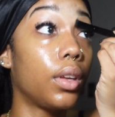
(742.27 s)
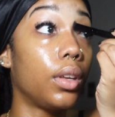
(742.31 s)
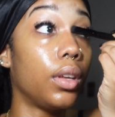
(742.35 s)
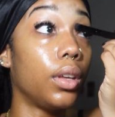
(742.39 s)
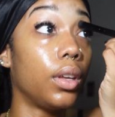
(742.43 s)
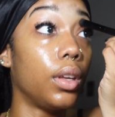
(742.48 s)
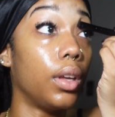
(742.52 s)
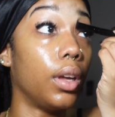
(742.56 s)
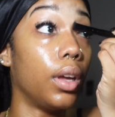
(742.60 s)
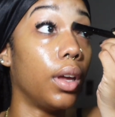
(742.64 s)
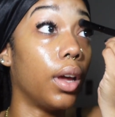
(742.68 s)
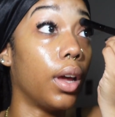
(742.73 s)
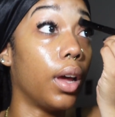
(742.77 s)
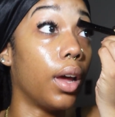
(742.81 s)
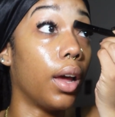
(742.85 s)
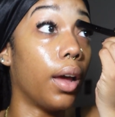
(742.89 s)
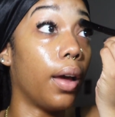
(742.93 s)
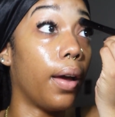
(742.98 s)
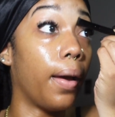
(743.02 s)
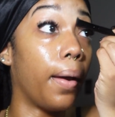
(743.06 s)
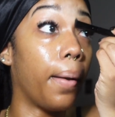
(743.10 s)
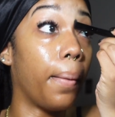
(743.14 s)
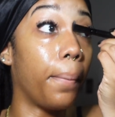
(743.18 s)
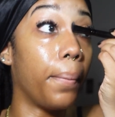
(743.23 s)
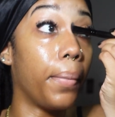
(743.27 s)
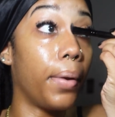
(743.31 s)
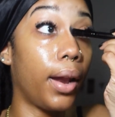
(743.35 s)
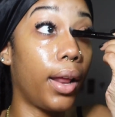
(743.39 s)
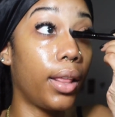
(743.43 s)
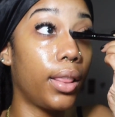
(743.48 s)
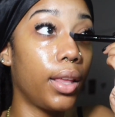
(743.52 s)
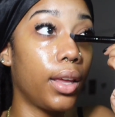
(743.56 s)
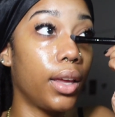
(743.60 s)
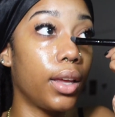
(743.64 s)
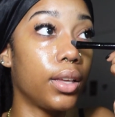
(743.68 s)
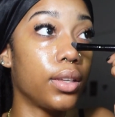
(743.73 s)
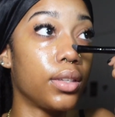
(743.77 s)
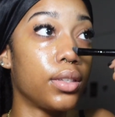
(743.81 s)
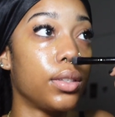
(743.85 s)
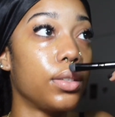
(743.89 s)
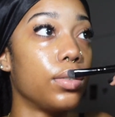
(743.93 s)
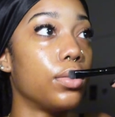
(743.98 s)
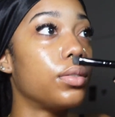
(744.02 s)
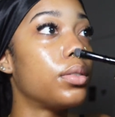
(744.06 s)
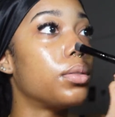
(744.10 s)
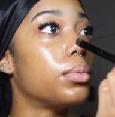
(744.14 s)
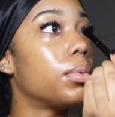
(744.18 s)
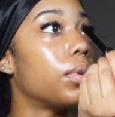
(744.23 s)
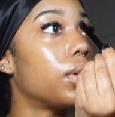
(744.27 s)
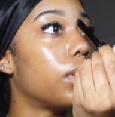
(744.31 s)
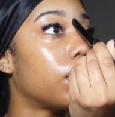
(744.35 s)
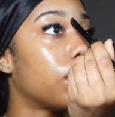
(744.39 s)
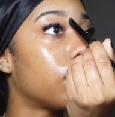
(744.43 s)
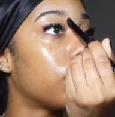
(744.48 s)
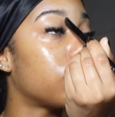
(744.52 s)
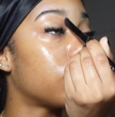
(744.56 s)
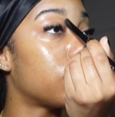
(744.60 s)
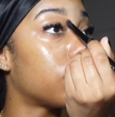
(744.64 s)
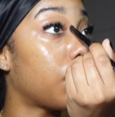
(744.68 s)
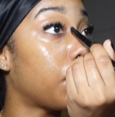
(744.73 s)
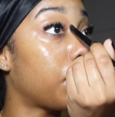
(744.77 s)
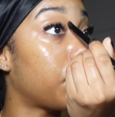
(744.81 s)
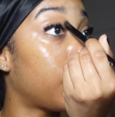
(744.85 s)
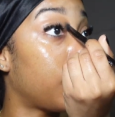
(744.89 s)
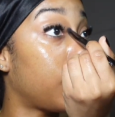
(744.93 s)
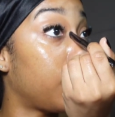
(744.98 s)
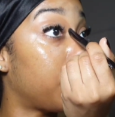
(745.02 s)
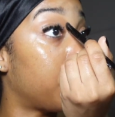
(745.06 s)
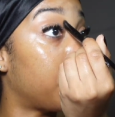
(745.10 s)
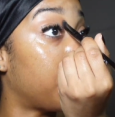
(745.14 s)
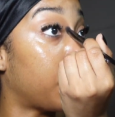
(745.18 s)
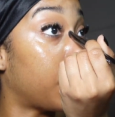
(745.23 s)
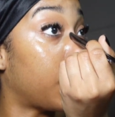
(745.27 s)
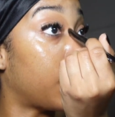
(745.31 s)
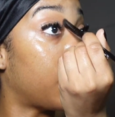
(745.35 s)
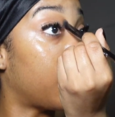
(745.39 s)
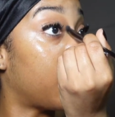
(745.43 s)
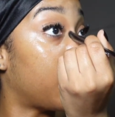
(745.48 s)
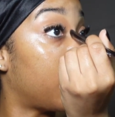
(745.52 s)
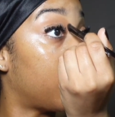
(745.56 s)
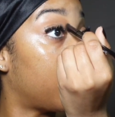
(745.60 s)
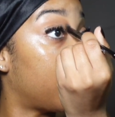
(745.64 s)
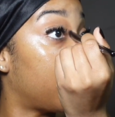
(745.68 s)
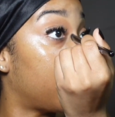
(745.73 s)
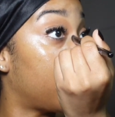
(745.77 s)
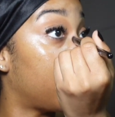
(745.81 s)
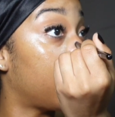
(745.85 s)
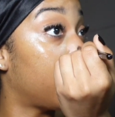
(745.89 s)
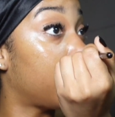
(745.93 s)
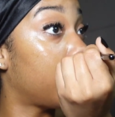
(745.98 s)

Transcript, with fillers: yeah, but I think it suits me. So I'm not even mad at it.